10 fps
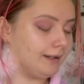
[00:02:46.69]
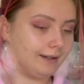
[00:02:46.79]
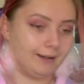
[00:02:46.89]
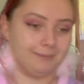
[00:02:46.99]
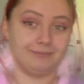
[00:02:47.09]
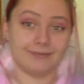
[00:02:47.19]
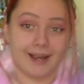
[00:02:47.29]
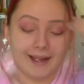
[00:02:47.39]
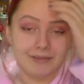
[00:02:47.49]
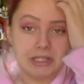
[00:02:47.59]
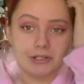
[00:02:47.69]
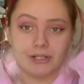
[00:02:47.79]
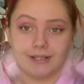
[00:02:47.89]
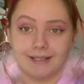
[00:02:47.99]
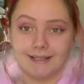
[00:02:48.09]
I haven't
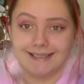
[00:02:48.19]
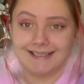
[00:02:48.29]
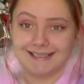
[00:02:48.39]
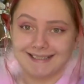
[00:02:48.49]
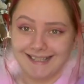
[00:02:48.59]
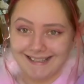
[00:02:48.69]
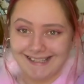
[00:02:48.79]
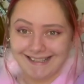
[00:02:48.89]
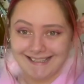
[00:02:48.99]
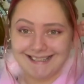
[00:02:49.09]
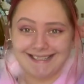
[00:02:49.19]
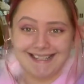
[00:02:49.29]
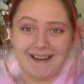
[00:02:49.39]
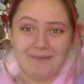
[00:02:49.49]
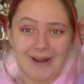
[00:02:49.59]
looked at these in years.
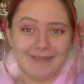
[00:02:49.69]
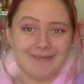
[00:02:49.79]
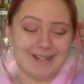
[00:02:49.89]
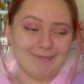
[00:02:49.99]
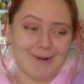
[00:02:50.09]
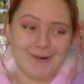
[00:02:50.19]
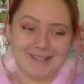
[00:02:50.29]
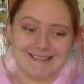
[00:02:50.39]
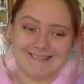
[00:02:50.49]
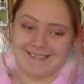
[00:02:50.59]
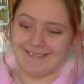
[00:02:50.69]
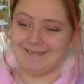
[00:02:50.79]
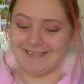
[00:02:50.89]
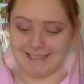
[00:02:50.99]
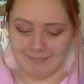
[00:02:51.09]
I found them in a box that
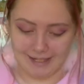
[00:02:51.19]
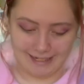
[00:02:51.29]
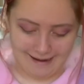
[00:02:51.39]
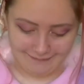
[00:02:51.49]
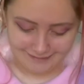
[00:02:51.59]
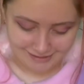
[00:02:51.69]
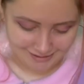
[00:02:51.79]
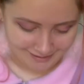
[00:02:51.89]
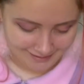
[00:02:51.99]
was in my garage.